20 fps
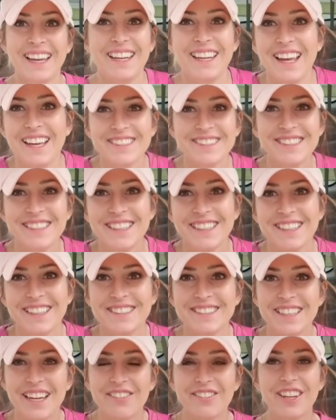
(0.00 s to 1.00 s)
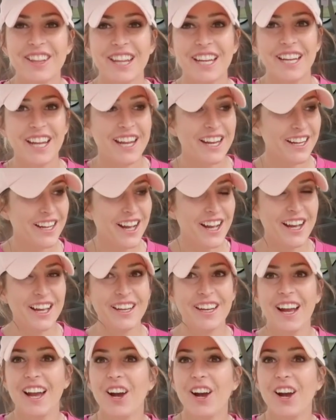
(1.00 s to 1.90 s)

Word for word: And that's it. That's everything that I got.